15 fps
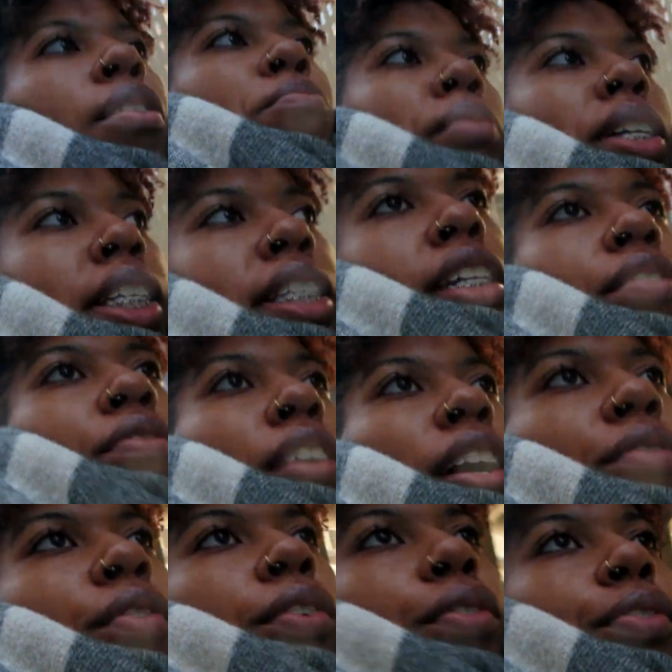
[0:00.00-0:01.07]
Miss
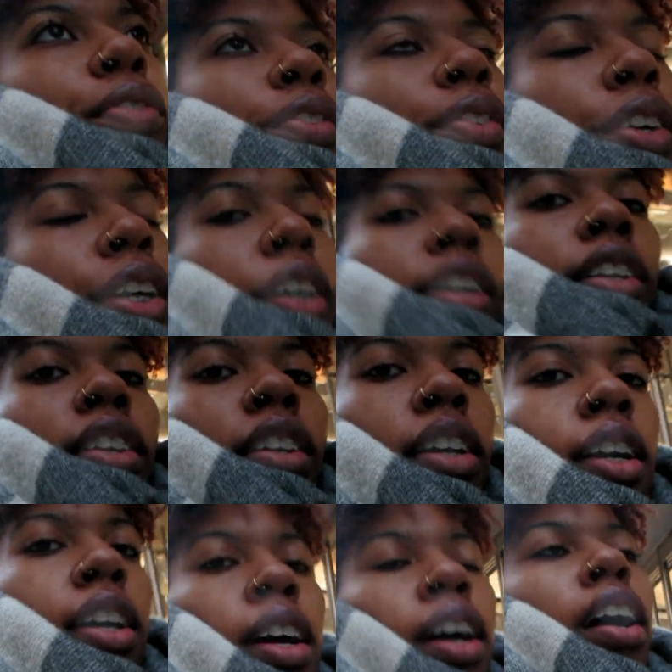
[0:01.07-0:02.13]
D504,
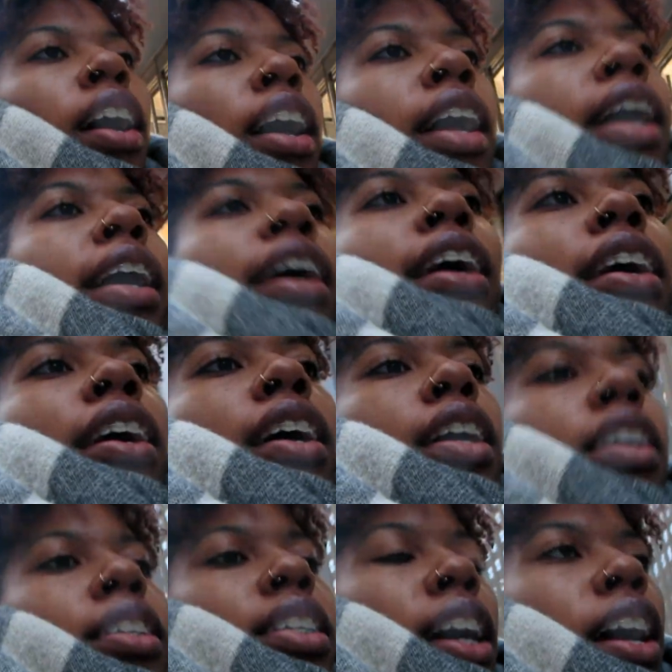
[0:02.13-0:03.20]

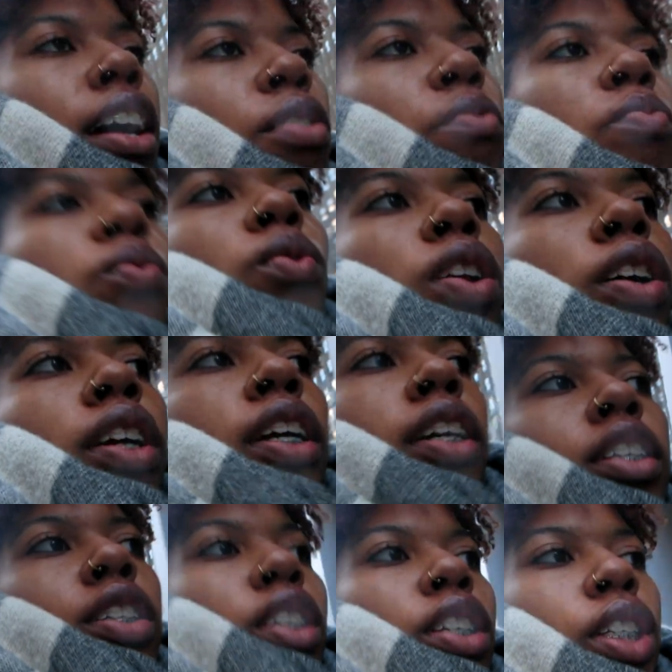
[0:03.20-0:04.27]
and I'm
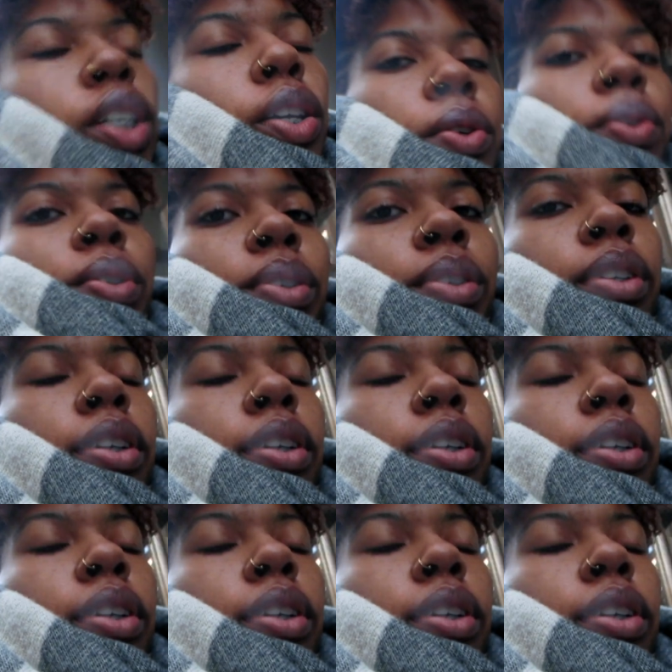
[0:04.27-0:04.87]
walking to school.